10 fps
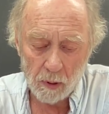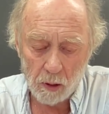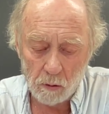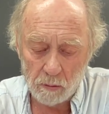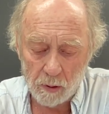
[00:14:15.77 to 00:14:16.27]

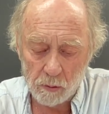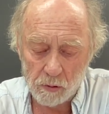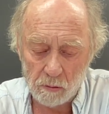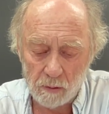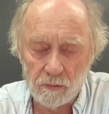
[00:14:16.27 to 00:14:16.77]
It
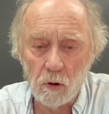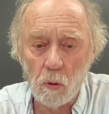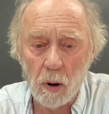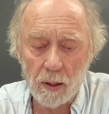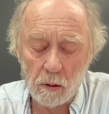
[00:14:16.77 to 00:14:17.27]
was a
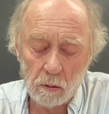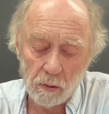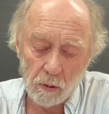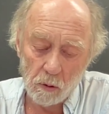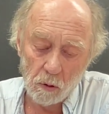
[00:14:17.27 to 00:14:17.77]
review article
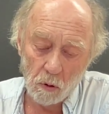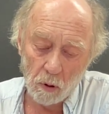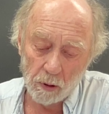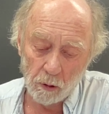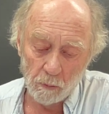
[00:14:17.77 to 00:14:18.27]
in the New
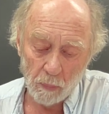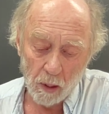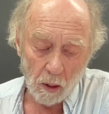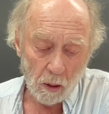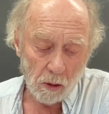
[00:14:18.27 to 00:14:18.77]
Yorker.
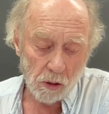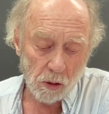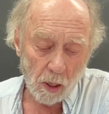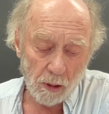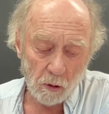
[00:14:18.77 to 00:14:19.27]

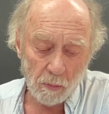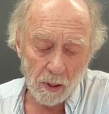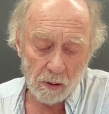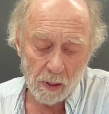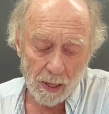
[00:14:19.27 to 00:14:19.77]
Steiner
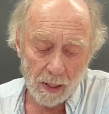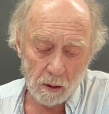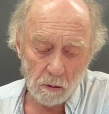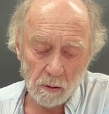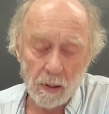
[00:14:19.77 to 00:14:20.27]

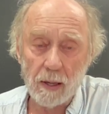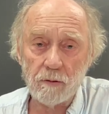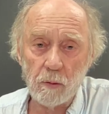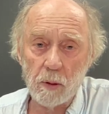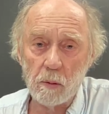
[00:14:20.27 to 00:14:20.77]
maintained that
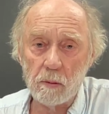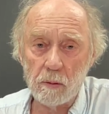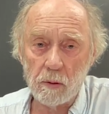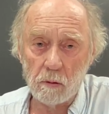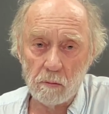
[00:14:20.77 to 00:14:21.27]
if we were
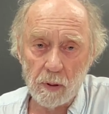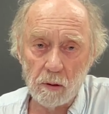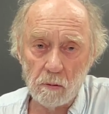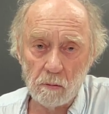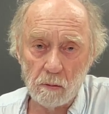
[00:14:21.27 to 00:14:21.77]
to
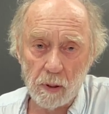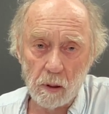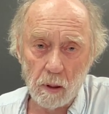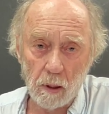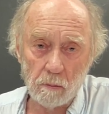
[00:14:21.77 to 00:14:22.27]

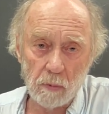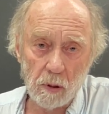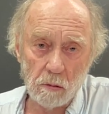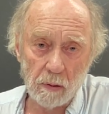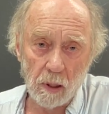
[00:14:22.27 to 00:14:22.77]

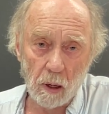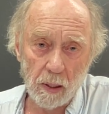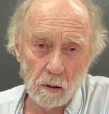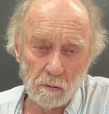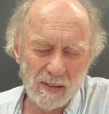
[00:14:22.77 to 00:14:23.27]

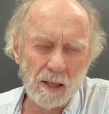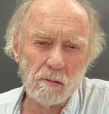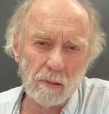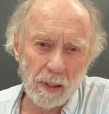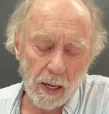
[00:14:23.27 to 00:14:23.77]

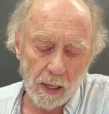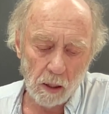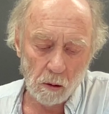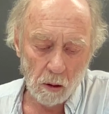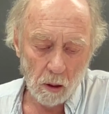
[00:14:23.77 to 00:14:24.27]

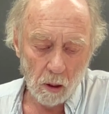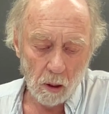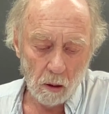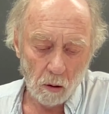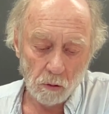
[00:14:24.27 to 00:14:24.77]
recreate
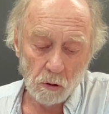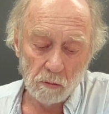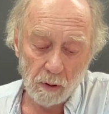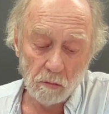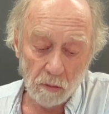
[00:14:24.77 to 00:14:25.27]
or to
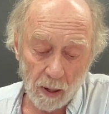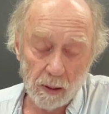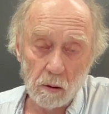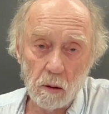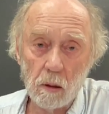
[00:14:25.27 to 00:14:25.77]
rewrite